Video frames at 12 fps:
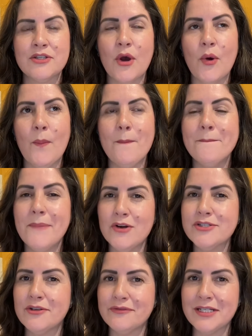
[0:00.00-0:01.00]
So
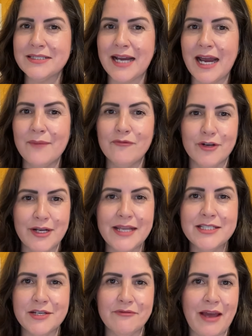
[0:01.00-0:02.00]
most of the time for
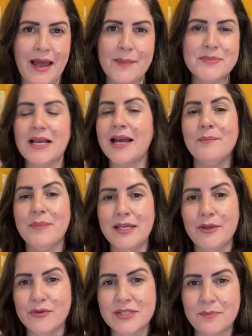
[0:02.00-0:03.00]
native apps, I have been
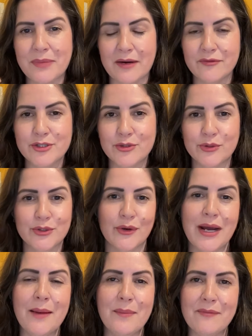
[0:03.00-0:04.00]
using Bravo Studio.
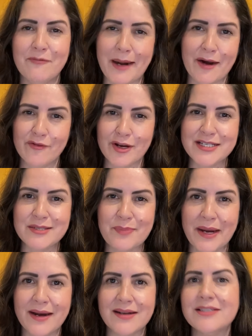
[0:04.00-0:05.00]
I am a Bravo
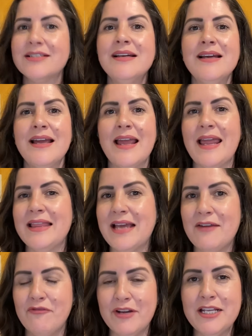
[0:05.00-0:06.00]
expert, and
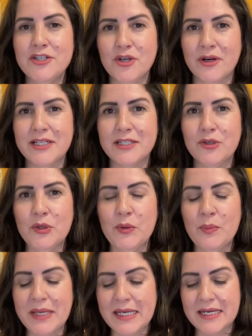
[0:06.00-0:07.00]
I really enjoy the tool
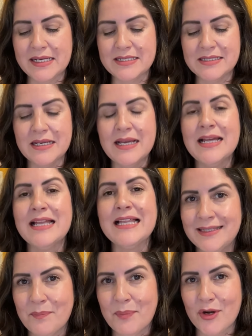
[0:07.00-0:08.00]
because
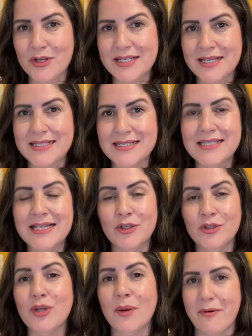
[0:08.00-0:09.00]
the process is done
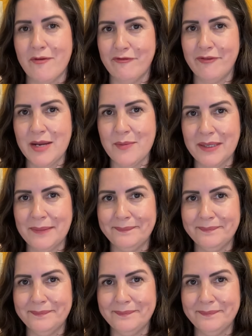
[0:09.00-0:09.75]
on top of Figma.